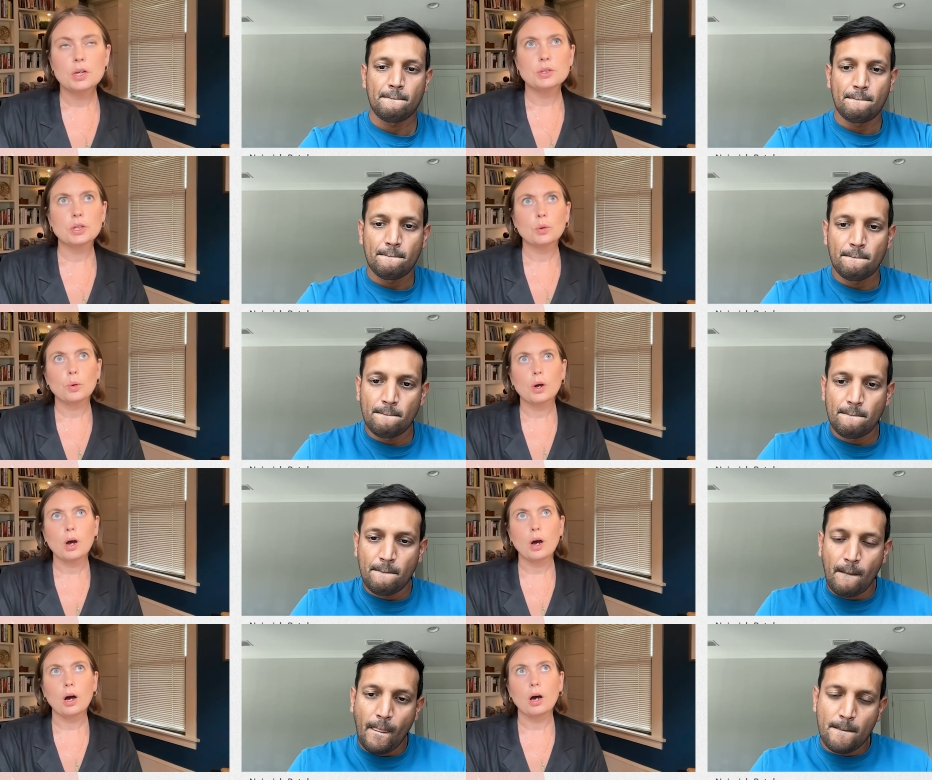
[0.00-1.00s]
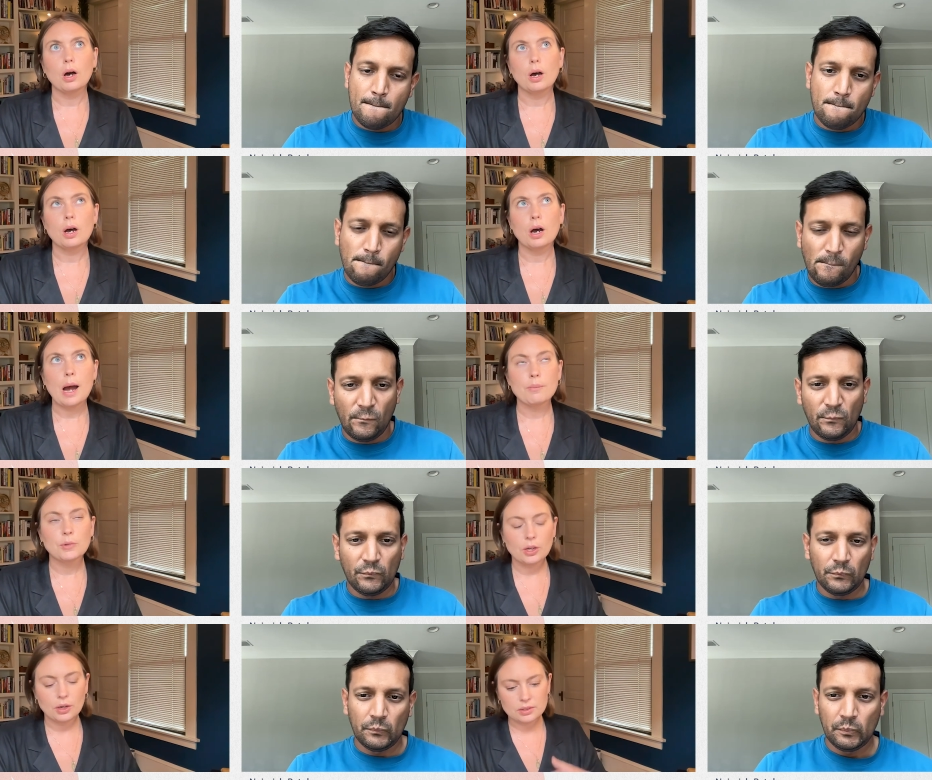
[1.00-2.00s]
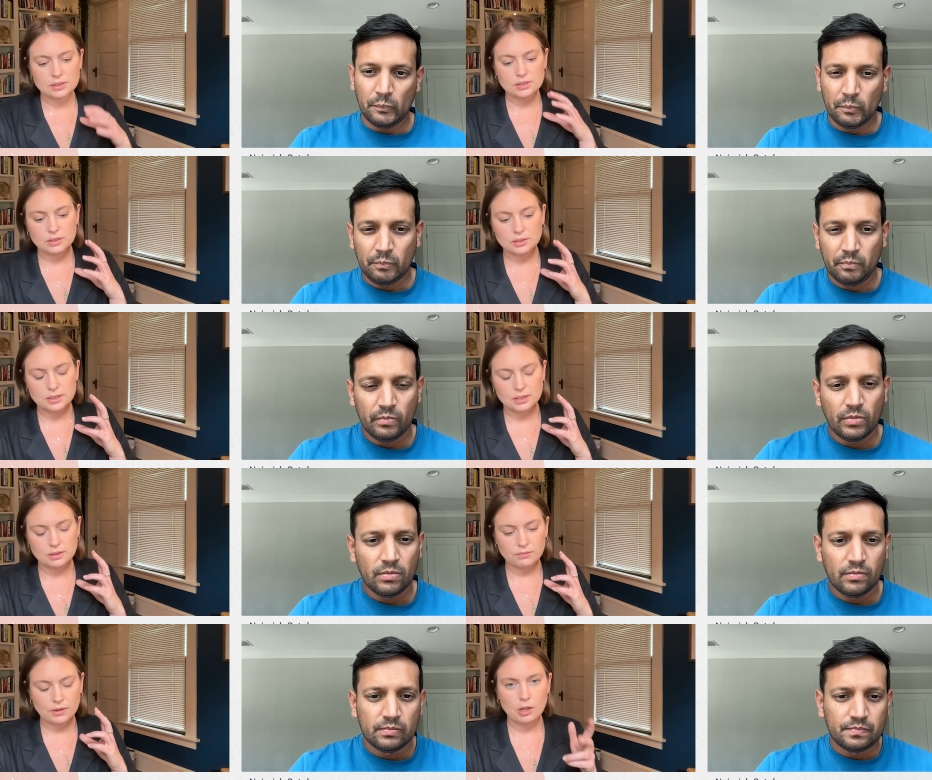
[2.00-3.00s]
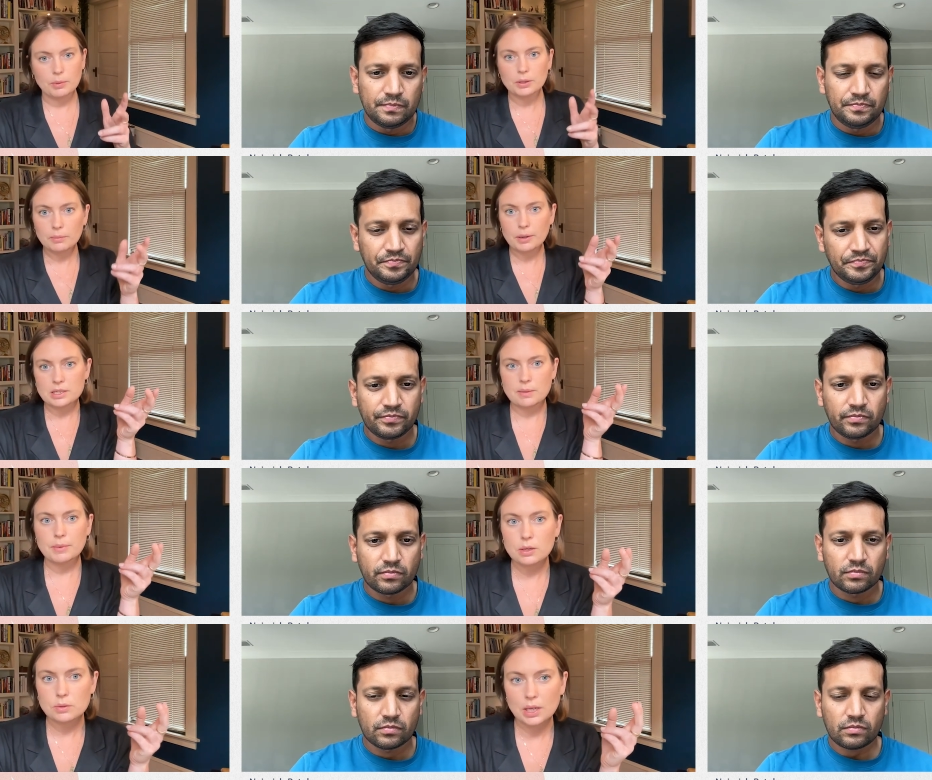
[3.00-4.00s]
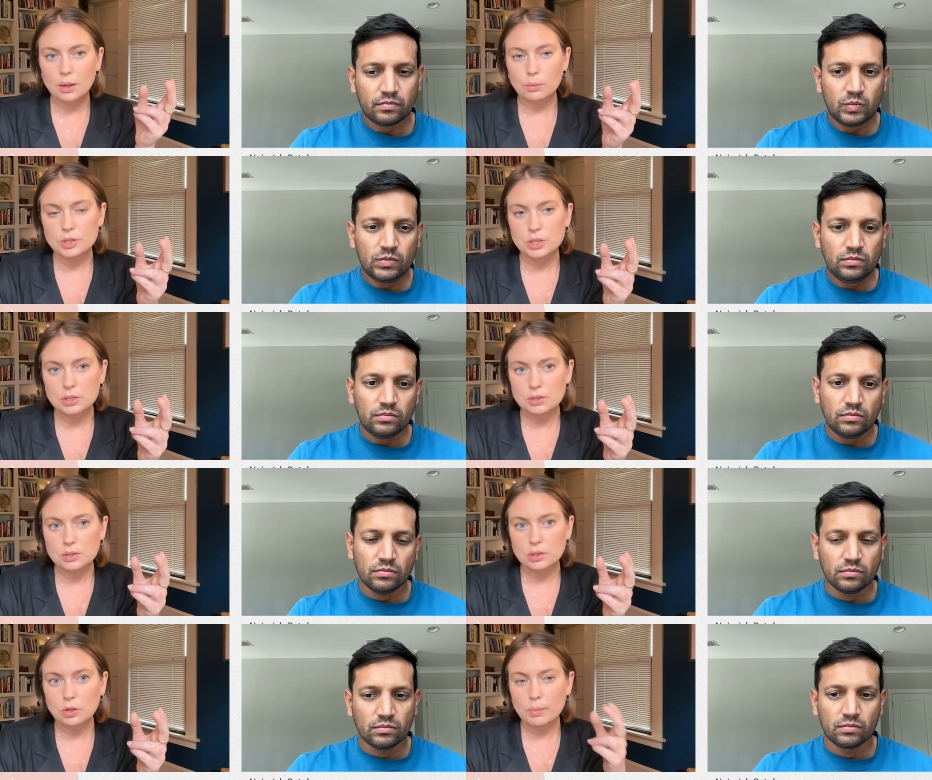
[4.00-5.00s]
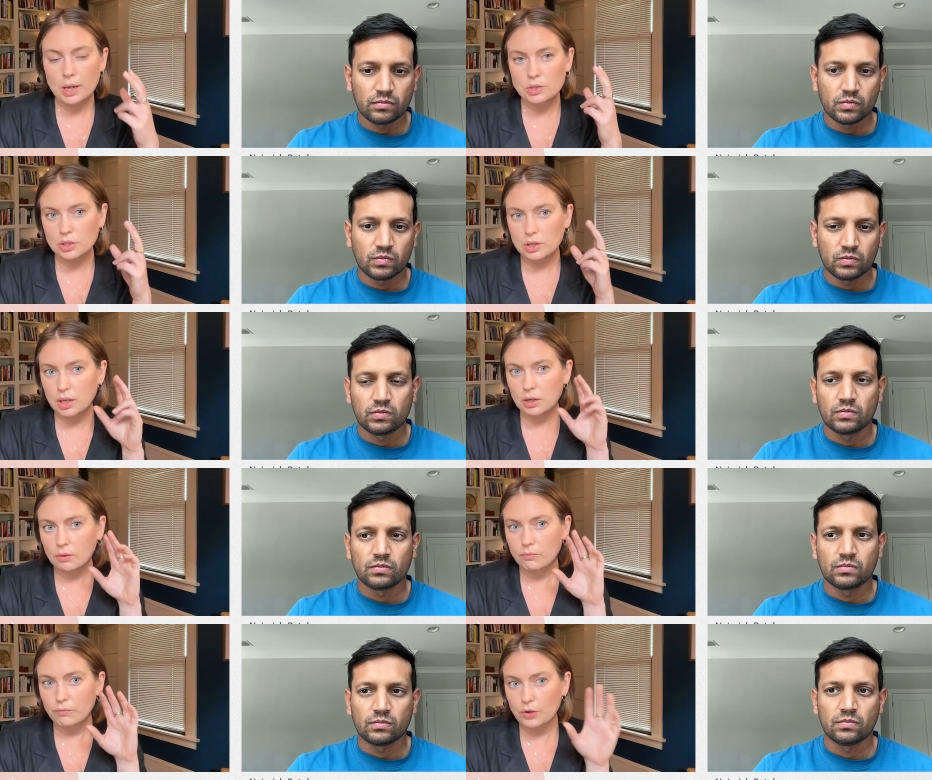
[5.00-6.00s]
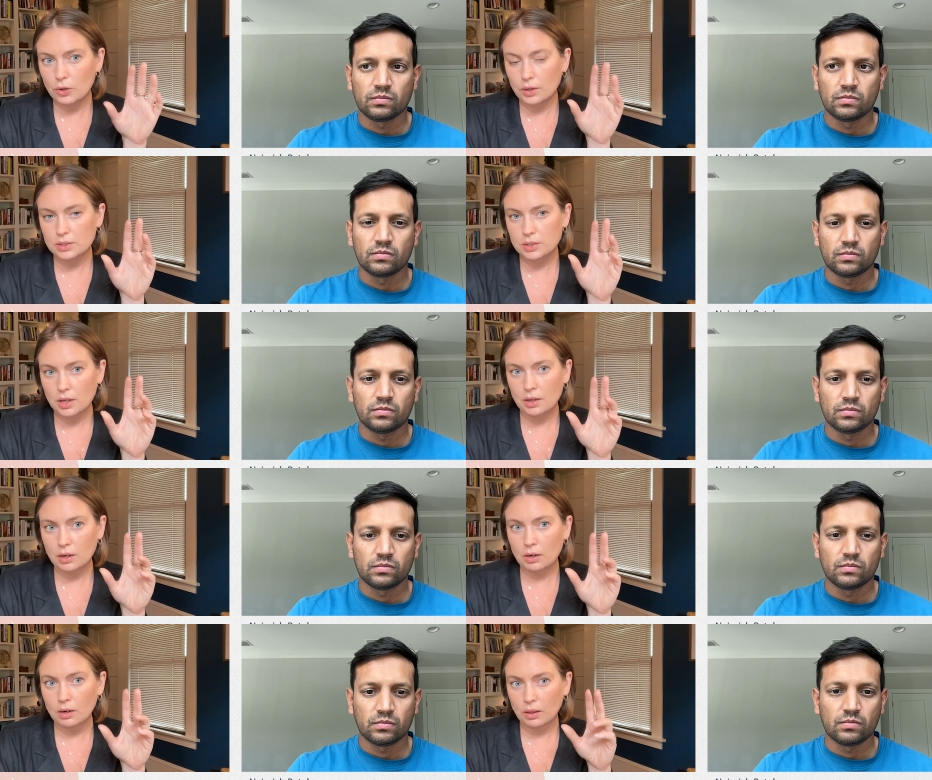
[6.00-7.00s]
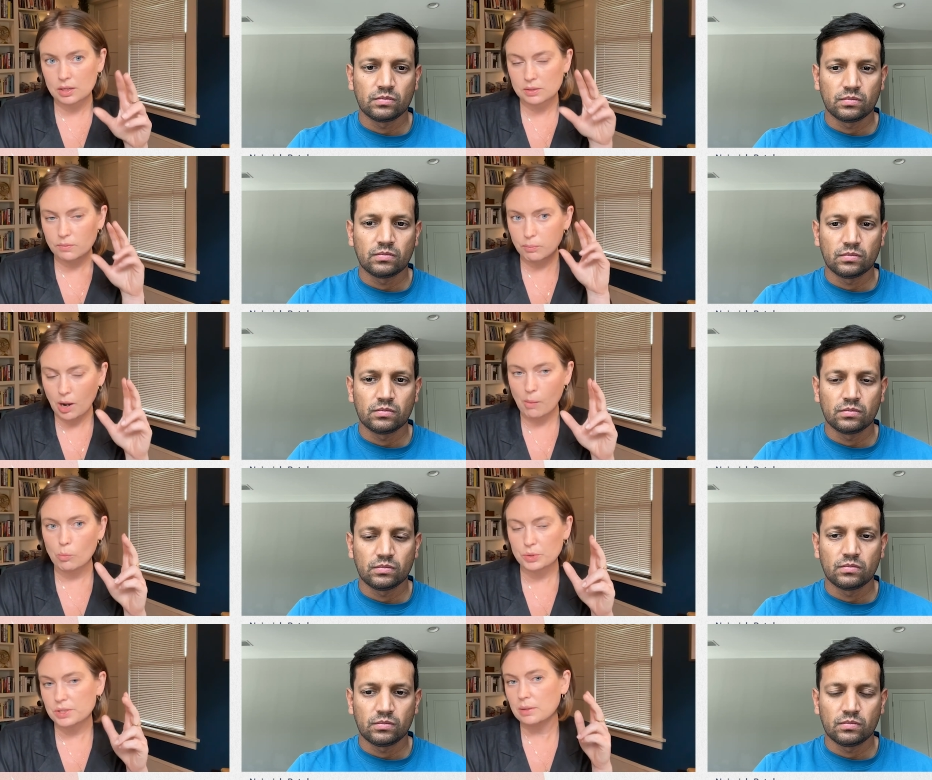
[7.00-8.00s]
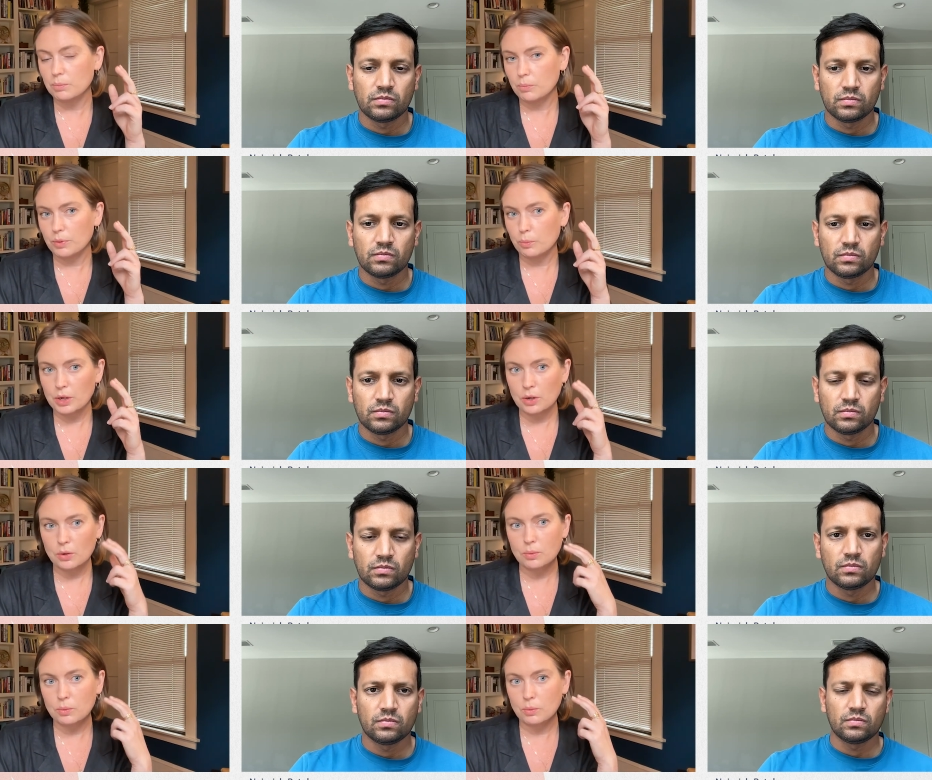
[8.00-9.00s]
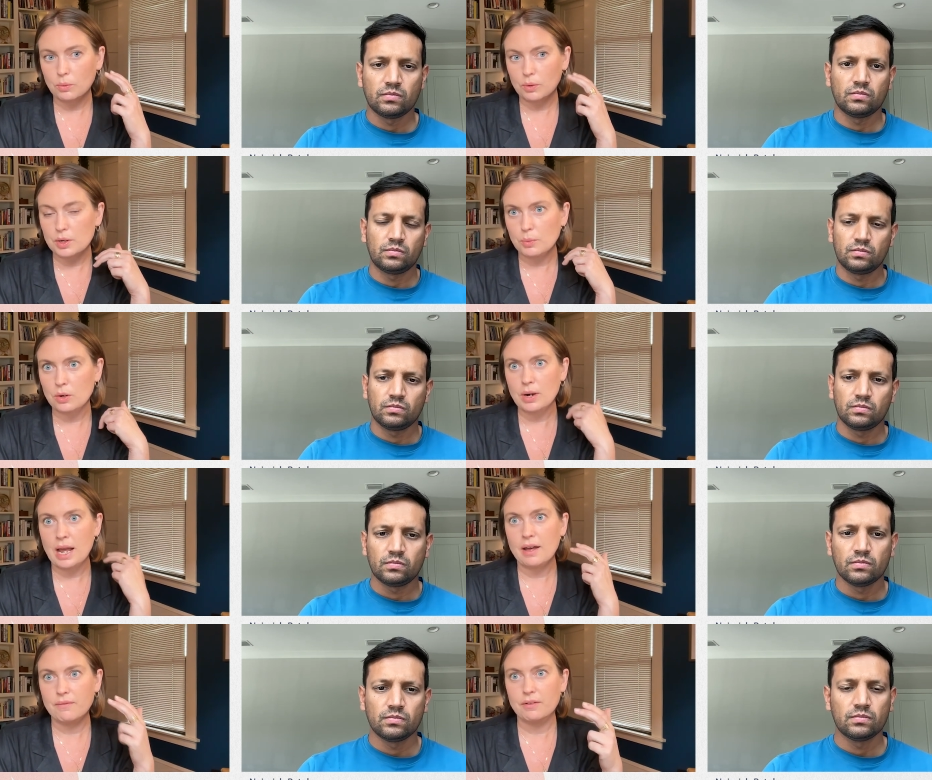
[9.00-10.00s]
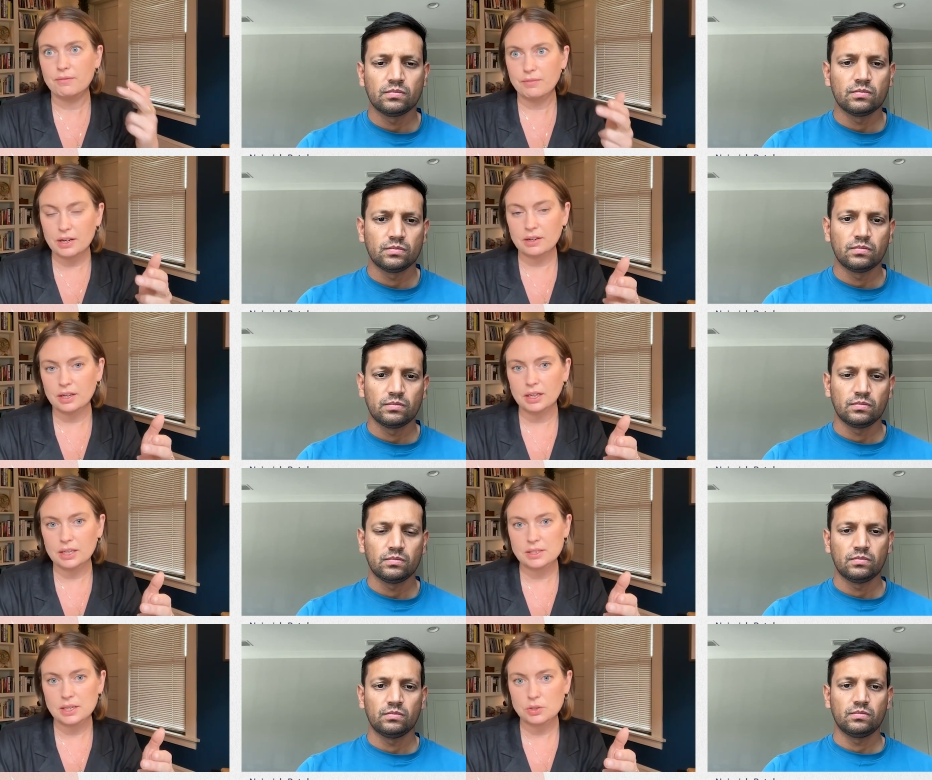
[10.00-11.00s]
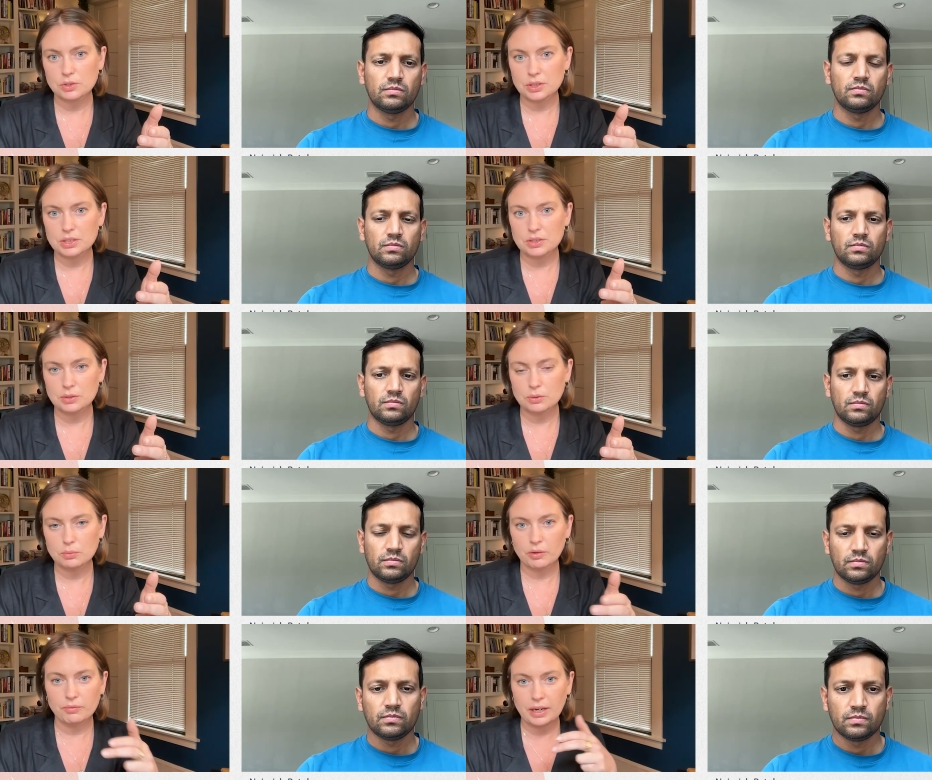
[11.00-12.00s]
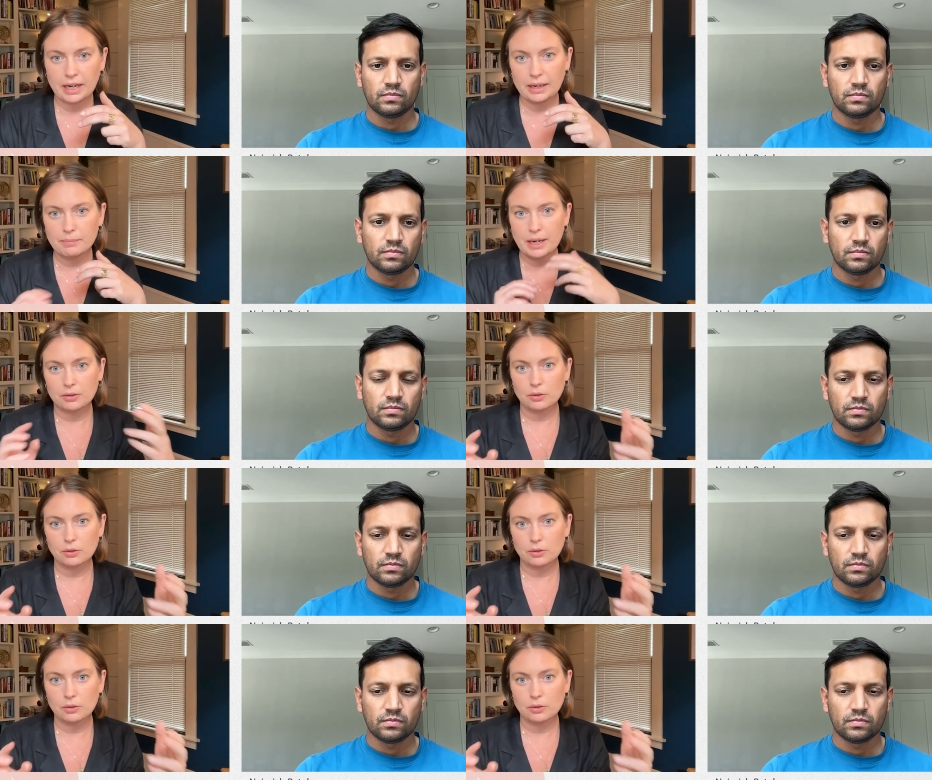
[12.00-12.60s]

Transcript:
Speaker 1: So I'm curious to, to follow up a little bit on something you said, which is you mentioned that you're focused on this problem, which is that we don't that we don't have the funding essentially to provide medical